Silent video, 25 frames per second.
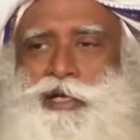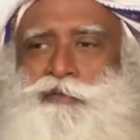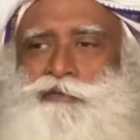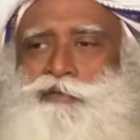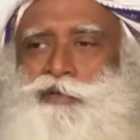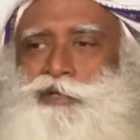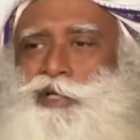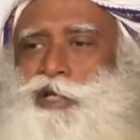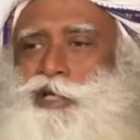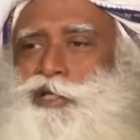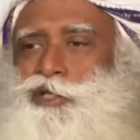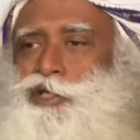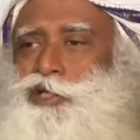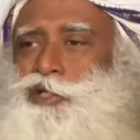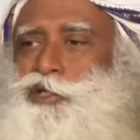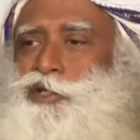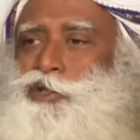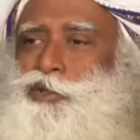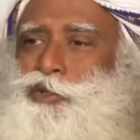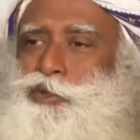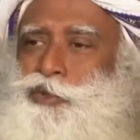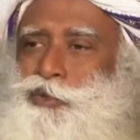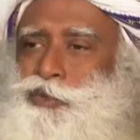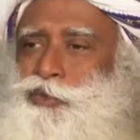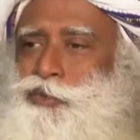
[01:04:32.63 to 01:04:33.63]
of attention
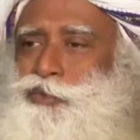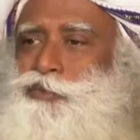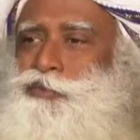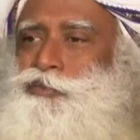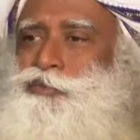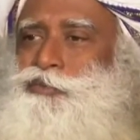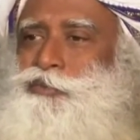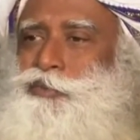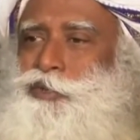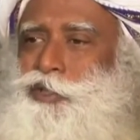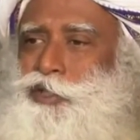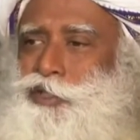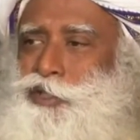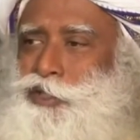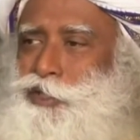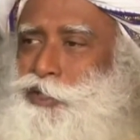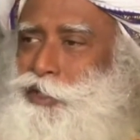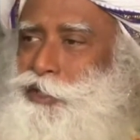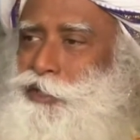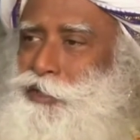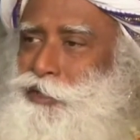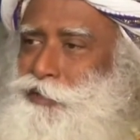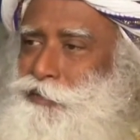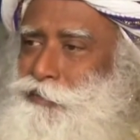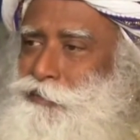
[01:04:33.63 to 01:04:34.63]
to you, isn't
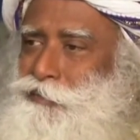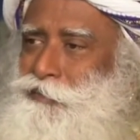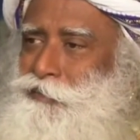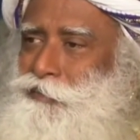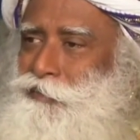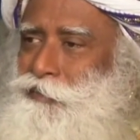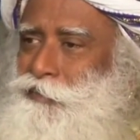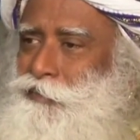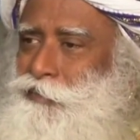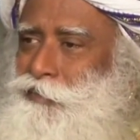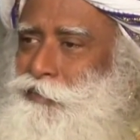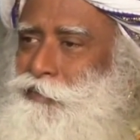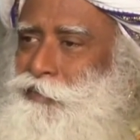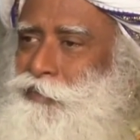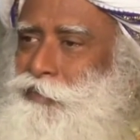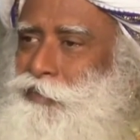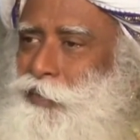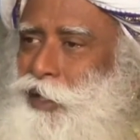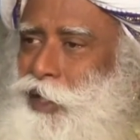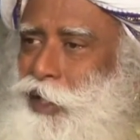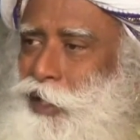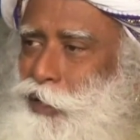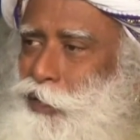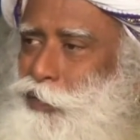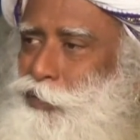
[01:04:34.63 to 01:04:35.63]
it?
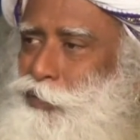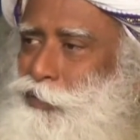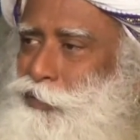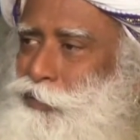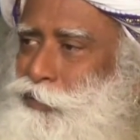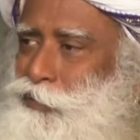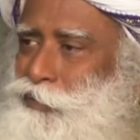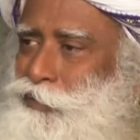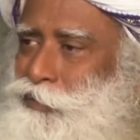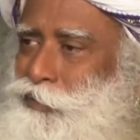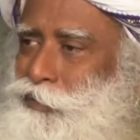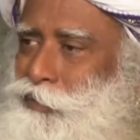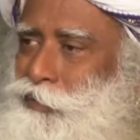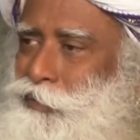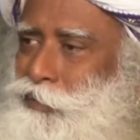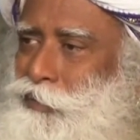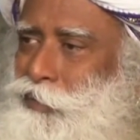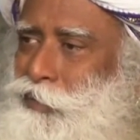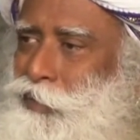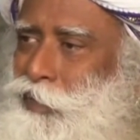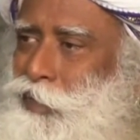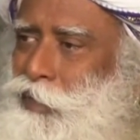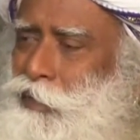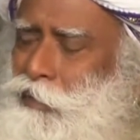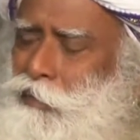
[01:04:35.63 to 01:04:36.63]
Hello?
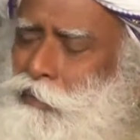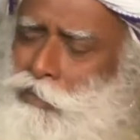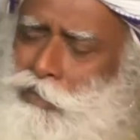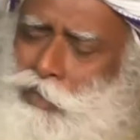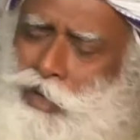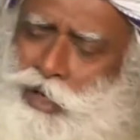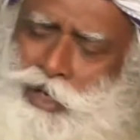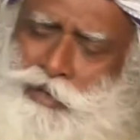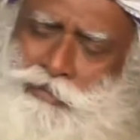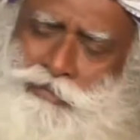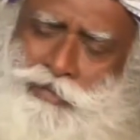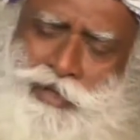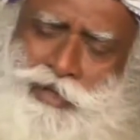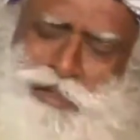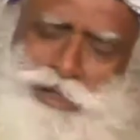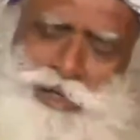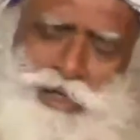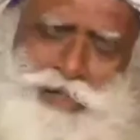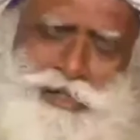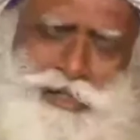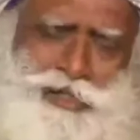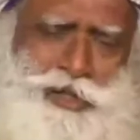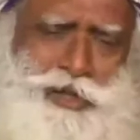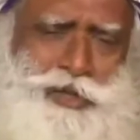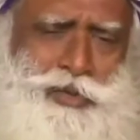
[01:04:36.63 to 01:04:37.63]
Whatever
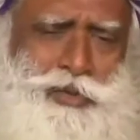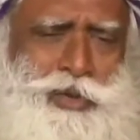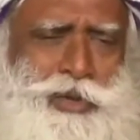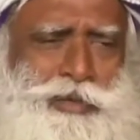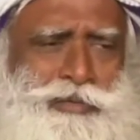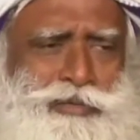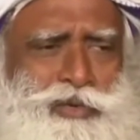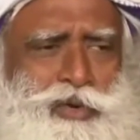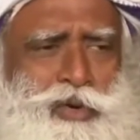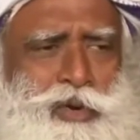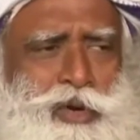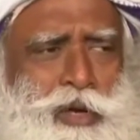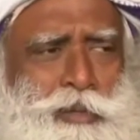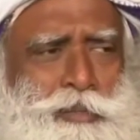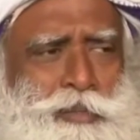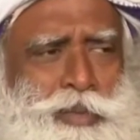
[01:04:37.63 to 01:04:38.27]
culture you have grown up